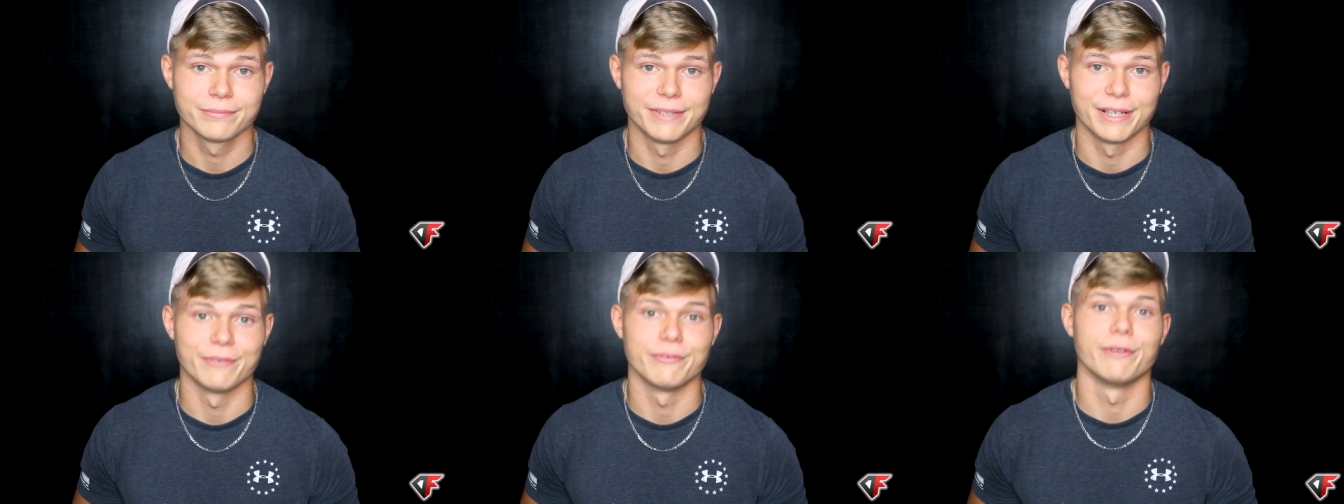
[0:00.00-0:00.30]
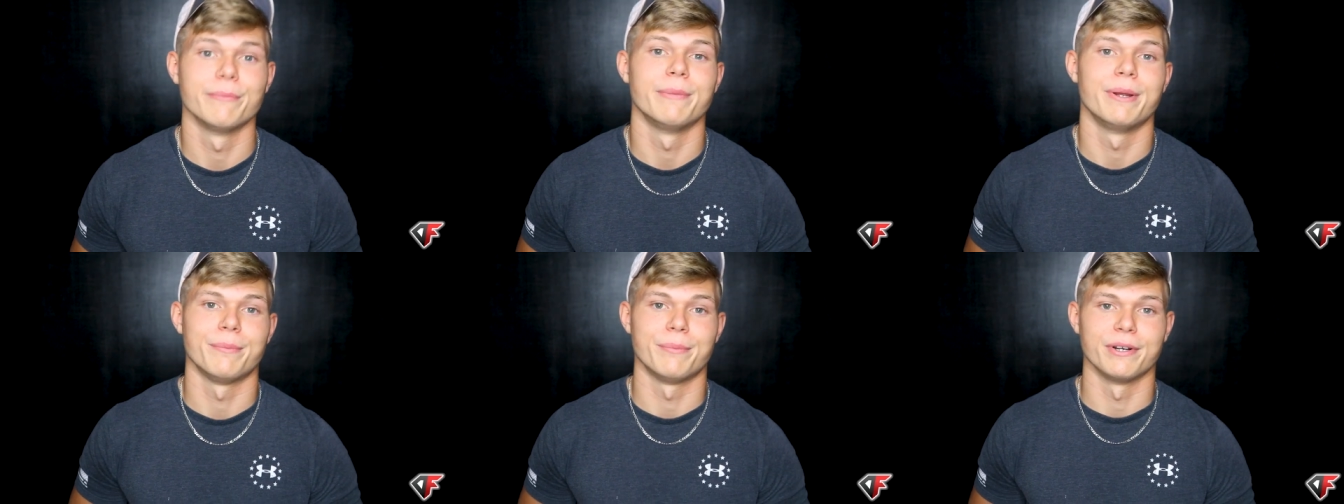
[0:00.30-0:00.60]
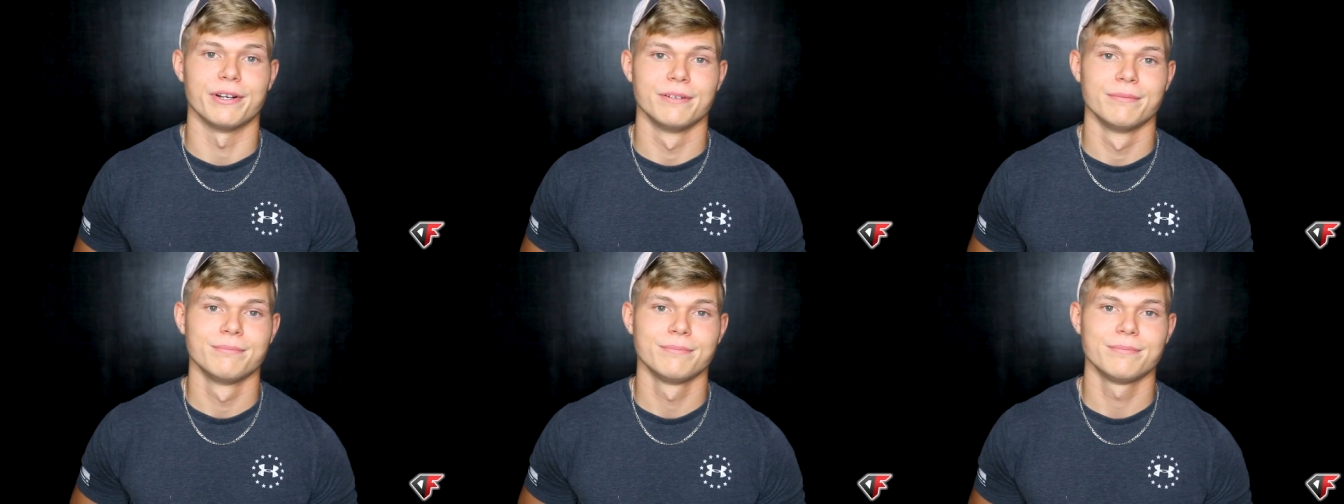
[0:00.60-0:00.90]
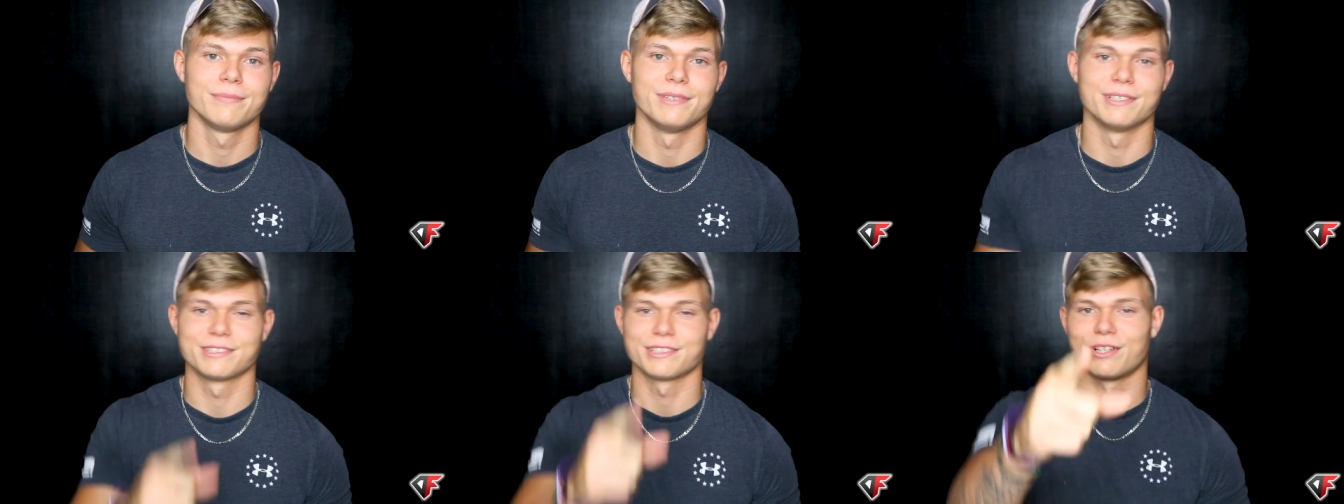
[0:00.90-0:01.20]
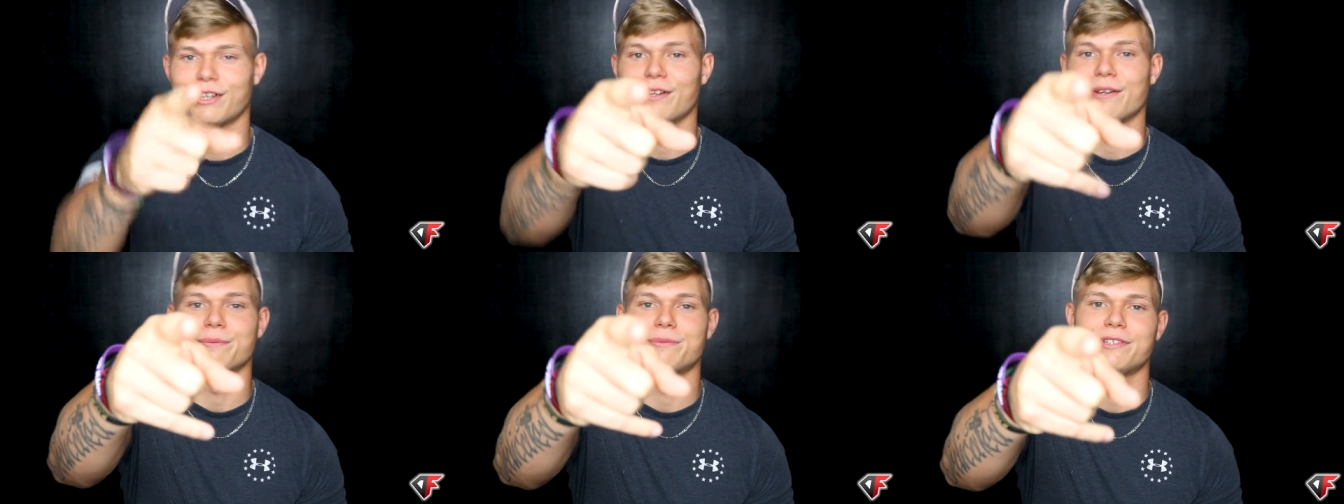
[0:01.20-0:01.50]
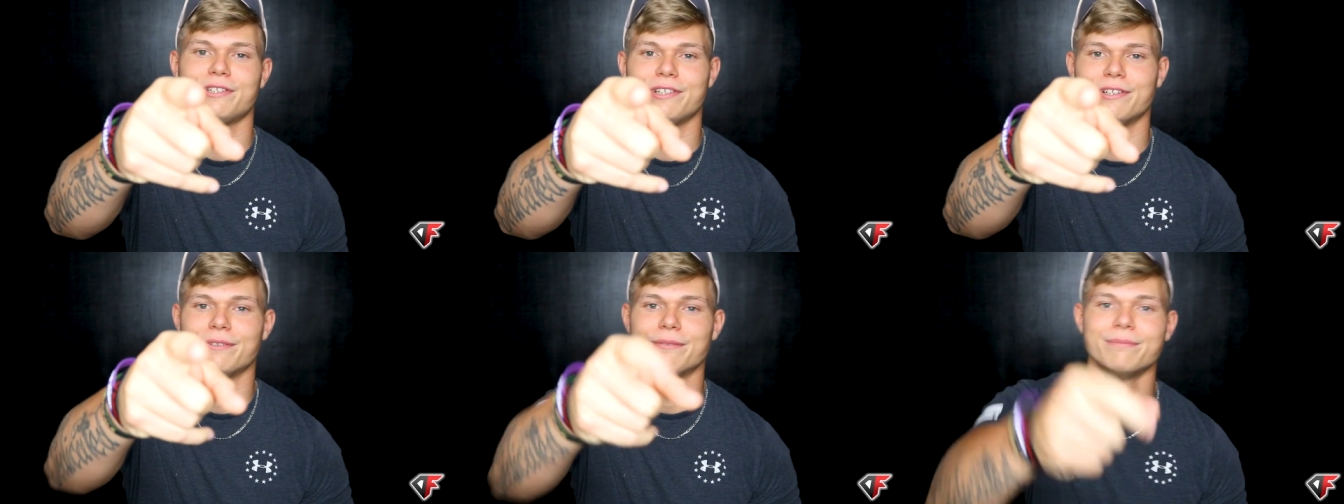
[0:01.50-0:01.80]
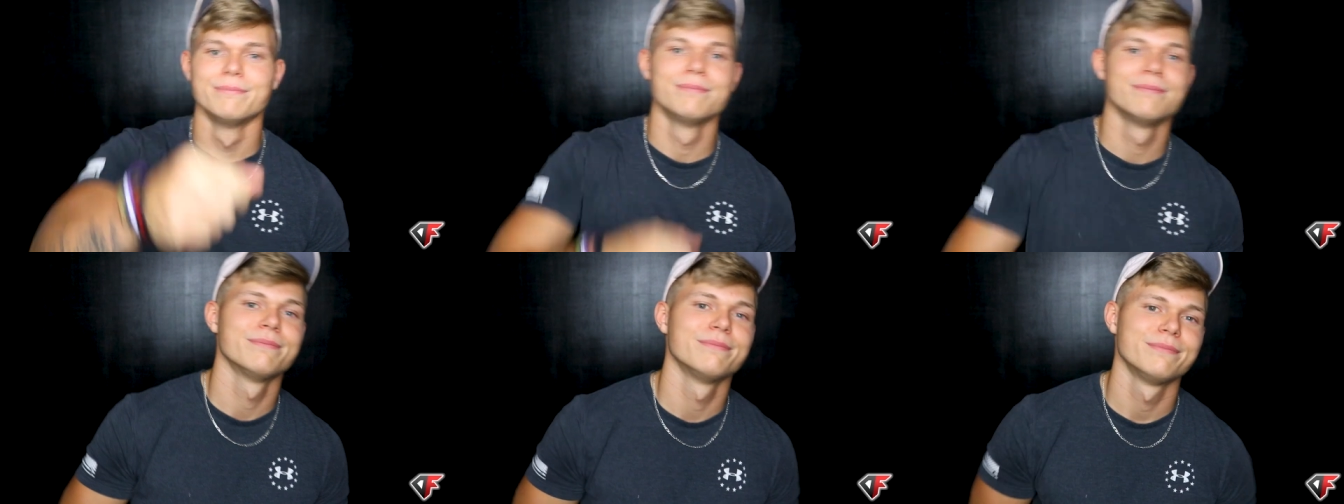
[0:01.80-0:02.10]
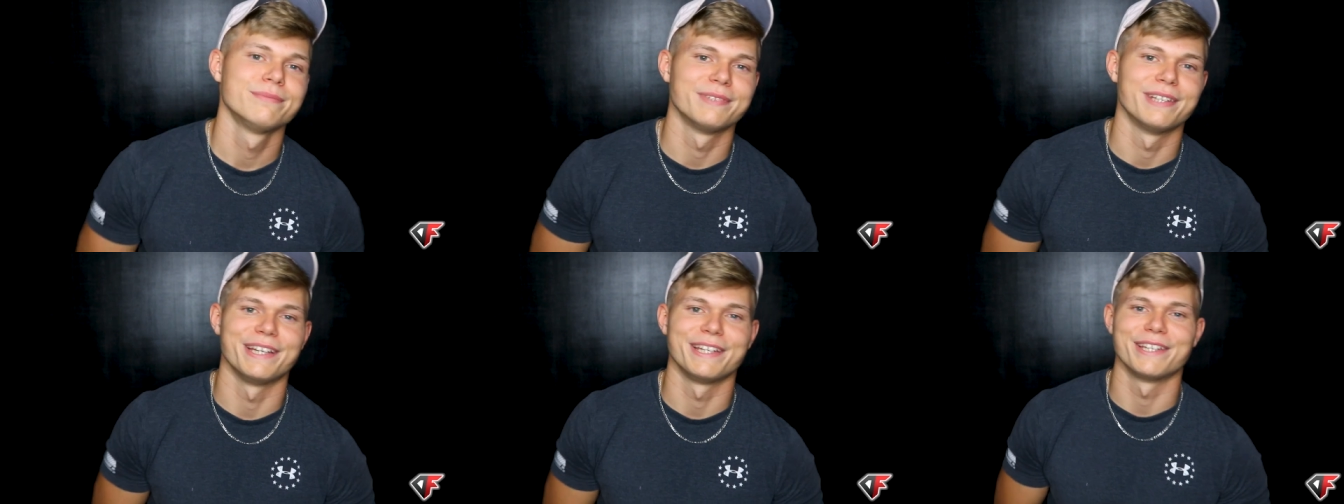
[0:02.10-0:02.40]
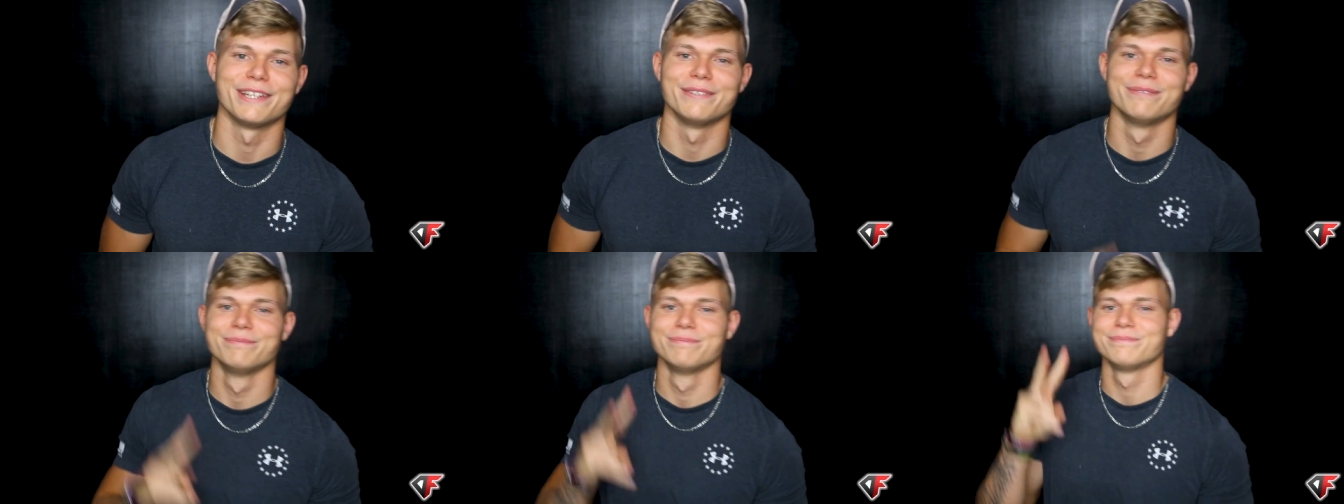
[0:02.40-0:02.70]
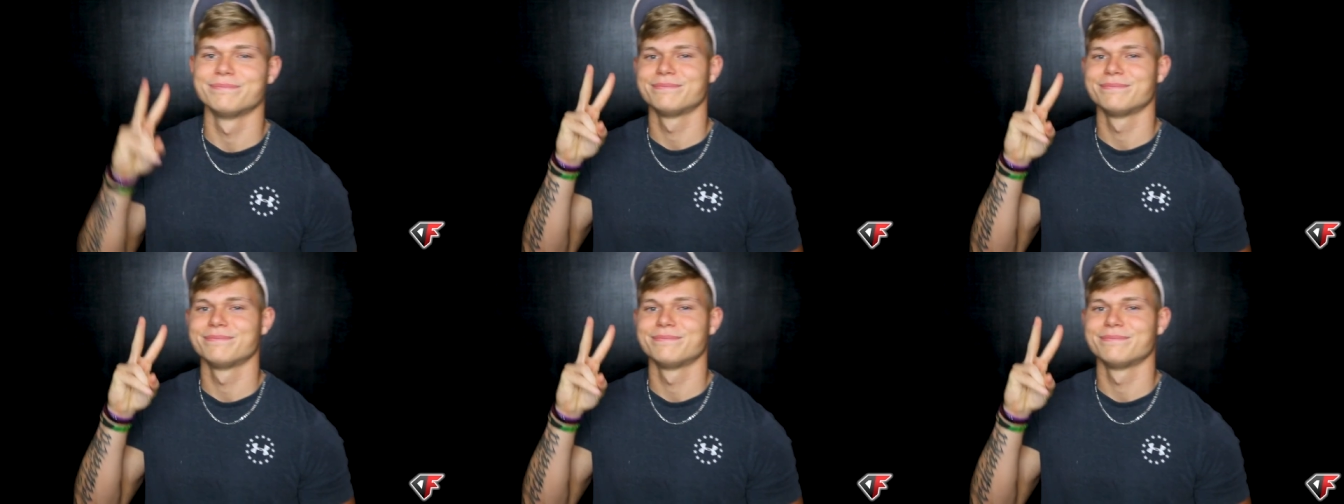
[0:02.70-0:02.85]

And remember, it's all up to you. Thank you.